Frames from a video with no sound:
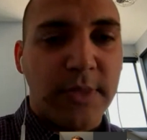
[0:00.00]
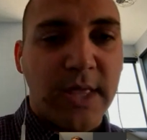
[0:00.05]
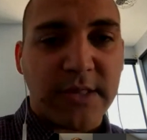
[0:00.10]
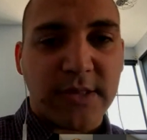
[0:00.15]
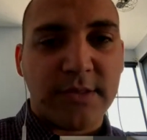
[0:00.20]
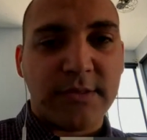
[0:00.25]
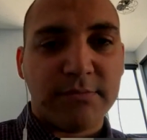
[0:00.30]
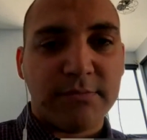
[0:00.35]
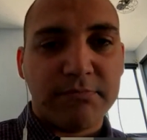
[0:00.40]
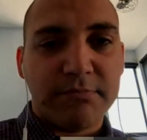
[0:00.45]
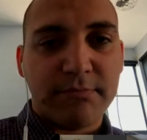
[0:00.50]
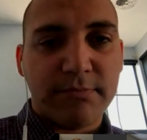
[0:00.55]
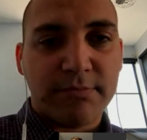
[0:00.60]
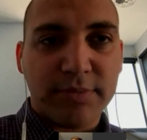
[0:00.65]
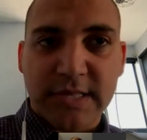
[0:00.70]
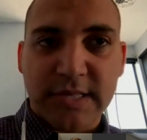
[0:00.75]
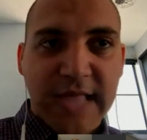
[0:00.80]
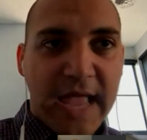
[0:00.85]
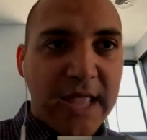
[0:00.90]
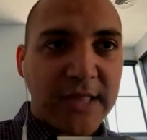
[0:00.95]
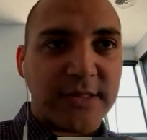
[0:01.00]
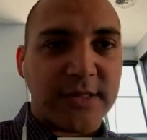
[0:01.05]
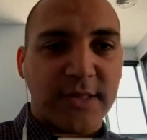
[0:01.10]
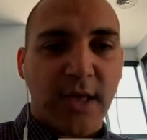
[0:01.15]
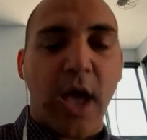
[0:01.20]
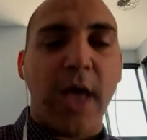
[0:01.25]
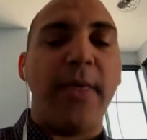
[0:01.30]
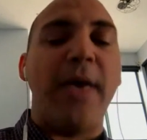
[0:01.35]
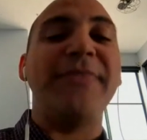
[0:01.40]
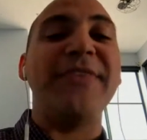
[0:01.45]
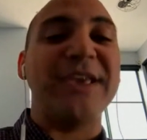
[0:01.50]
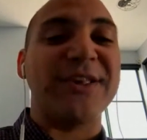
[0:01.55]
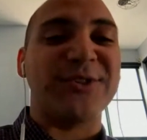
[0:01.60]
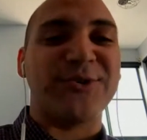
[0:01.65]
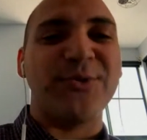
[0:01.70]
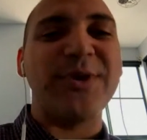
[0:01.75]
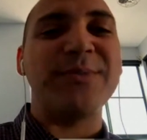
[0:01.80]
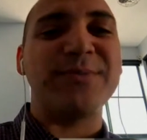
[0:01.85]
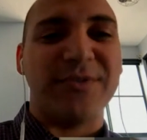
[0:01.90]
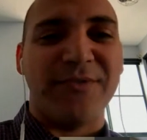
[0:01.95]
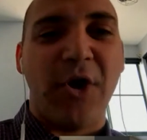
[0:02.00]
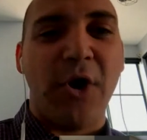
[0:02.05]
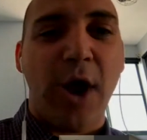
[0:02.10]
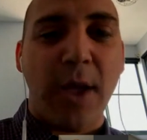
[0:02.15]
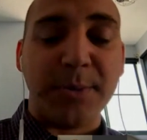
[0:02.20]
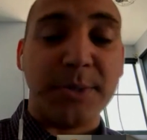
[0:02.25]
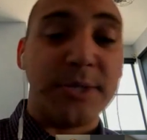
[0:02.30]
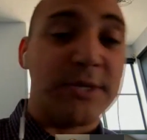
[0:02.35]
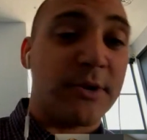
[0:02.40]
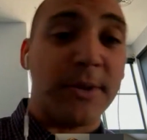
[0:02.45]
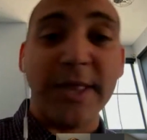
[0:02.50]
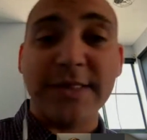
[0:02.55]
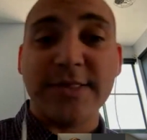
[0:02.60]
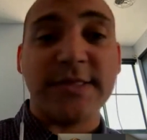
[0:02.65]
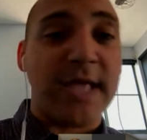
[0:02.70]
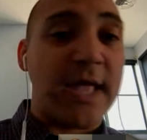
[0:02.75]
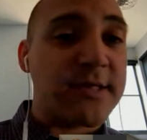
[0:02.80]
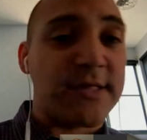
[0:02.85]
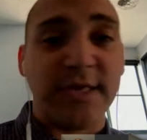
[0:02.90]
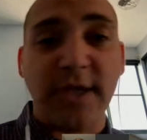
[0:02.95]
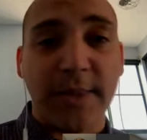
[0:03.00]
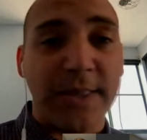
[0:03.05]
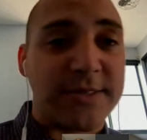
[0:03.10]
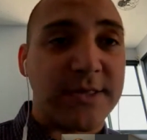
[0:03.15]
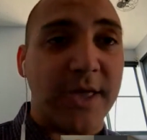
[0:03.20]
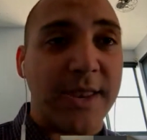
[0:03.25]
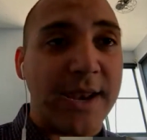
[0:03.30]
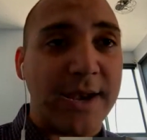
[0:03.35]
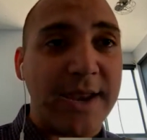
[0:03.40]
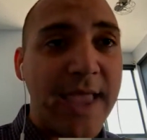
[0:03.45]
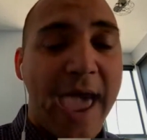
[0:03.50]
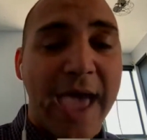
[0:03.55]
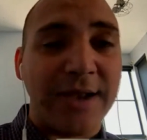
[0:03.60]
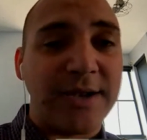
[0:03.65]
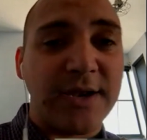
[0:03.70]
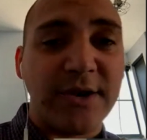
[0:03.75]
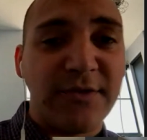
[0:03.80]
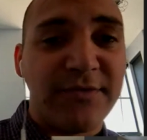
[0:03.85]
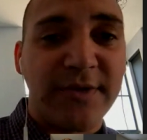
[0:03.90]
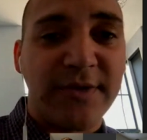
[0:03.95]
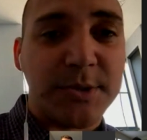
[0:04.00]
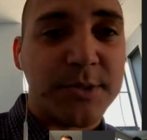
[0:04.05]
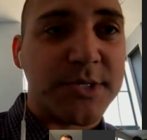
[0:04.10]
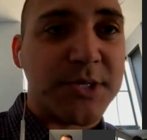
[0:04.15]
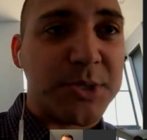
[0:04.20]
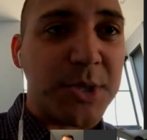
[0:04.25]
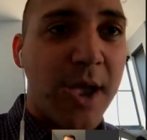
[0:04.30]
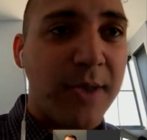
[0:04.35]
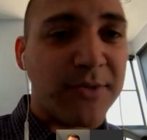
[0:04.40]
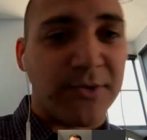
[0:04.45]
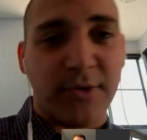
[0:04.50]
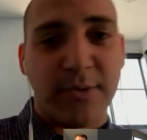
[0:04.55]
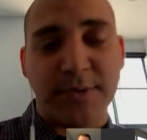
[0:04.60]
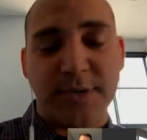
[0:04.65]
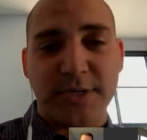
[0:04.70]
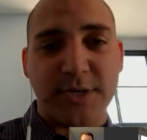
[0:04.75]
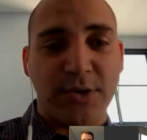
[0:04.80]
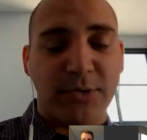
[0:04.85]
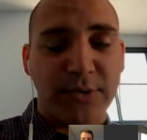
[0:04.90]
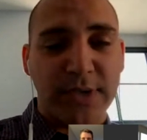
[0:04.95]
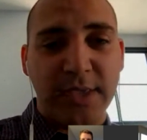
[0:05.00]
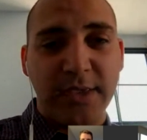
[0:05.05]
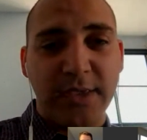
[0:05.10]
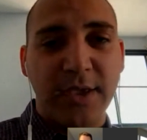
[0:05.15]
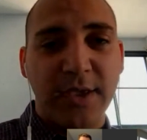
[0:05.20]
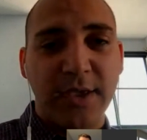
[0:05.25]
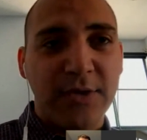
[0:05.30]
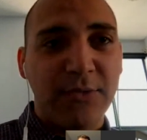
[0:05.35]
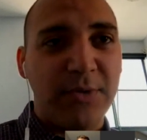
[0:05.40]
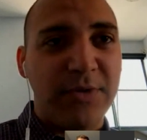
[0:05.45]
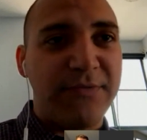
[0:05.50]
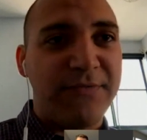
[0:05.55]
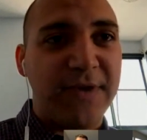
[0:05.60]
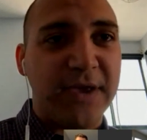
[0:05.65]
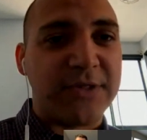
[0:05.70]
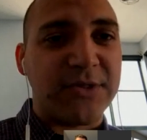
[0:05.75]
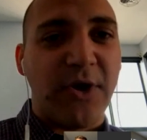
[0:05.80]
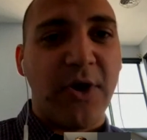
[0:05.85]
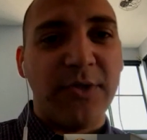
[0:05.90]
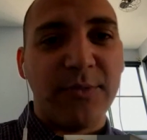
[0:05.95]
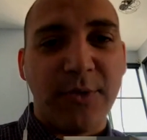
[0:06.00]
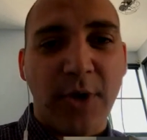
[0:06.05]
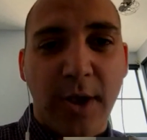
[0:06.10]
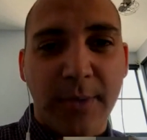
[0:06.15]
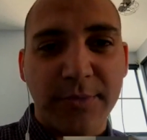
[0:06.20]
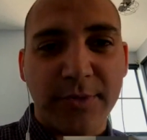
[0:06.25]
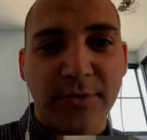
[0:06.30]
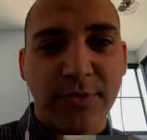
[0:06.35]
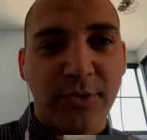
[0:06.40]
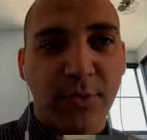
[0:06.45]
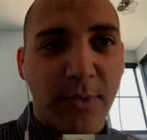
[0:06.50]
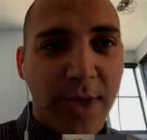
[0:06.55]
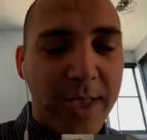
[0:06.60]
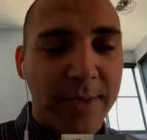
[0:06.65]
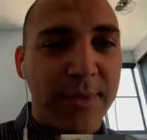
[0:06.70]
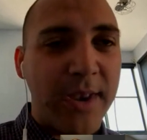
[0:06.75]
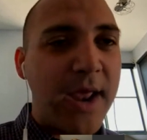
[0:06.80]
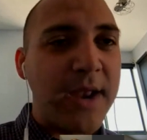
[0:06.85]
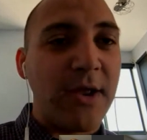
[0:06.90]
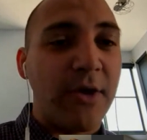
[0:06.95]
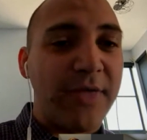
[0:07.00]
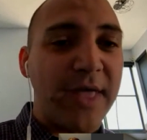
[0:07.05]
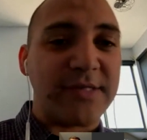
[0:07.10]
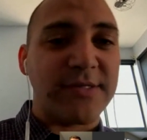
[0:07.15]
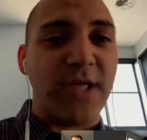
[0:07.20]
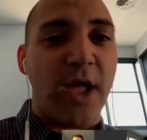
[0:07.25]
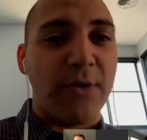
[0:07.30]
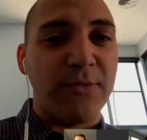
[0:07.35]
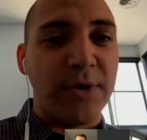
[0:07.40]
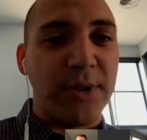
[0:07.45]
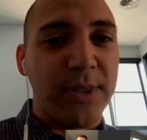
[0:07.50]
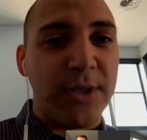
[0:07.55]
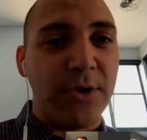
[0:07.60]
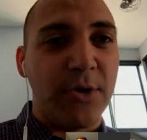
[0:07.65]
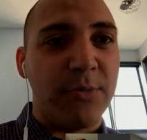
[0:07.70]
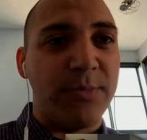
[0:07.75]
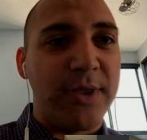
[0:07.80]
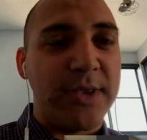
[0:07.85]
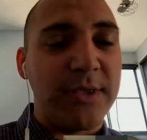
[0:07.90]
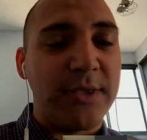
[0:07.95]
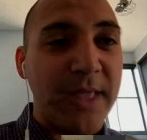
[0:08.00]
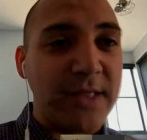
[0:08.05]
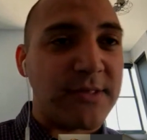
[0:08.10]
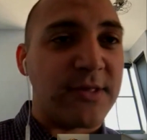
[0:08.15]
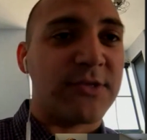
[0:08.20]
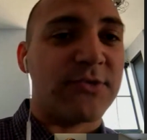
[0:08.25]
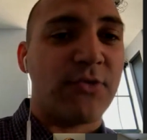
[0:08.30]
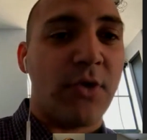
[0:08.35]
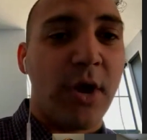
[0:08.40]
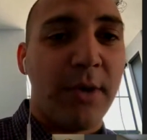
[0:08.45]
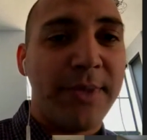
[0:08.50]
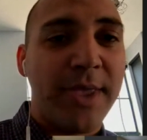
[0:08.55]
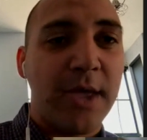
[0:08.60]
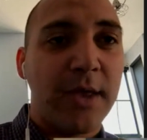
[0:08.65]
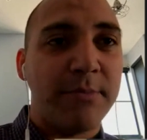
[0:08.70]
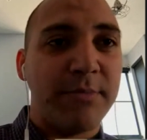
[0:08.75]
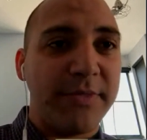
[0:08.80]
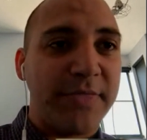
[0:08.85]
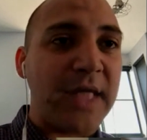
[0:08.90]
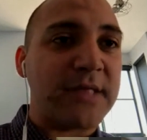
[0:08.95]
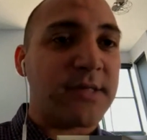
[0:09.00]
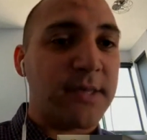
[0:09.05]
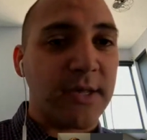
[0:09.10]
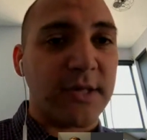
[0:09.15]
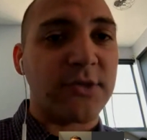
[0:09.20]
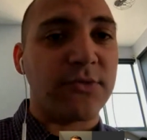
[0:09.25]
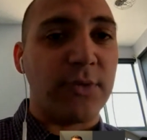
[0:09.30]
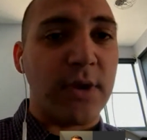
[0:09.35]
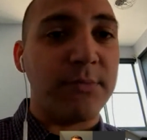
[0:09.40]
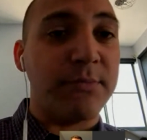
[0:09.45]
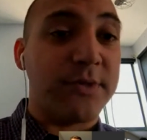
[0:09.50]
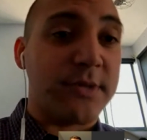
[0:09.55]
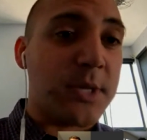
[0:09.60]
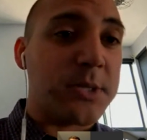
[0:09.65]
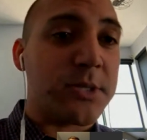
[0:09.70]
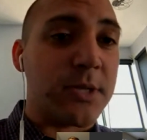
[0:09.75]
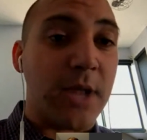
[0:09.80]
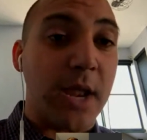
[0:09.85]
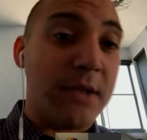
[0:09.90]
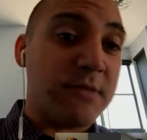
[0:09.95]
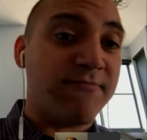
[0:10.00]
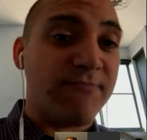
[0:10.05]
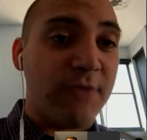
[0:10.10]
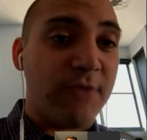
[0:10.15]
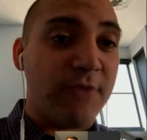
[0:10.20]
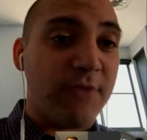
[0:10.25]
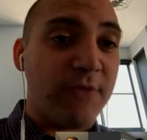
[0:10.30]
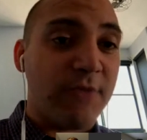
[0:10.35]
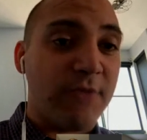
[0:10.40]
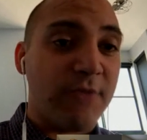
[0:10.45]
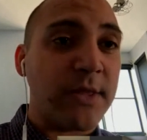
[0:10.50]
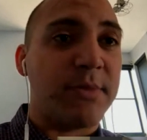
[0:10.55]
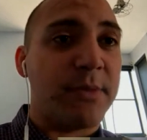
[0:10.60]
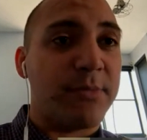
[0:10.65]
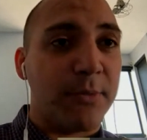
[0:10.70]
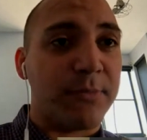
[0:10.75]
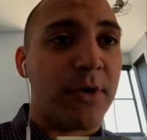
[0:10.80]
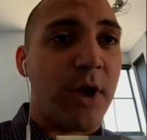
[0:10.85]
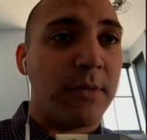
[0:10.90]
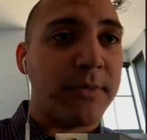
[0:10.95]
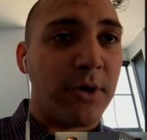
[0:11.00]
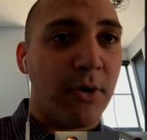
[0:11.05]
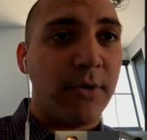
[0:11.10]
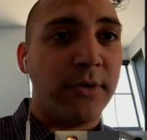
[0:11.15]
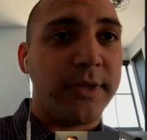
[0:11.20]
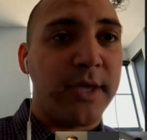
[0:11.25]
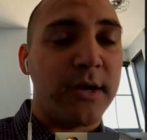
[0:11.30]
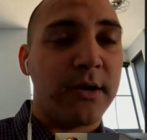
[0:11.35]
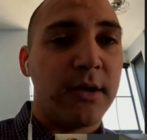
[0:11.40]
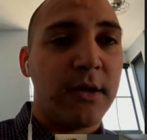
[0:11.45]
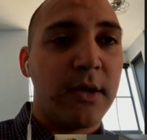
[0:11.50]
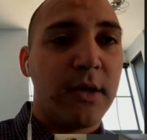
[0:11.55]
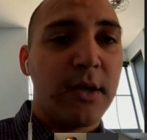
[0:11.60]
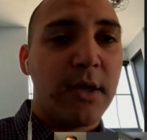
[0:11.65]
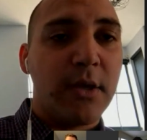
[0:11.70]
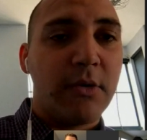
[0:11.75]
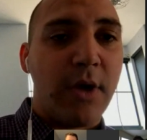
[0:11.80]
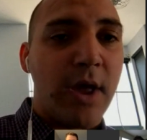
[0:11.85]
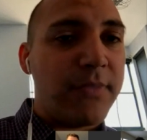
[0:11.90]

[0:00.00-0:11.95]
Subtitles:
let's stand still. The extremes of our options are let's stand still. Let's not add any new features to JavaScript until we fix all the problems with the web. And I know that's not really your opinion. That's a straw man. But that's an extreme position, and frankly, some people probably hold it.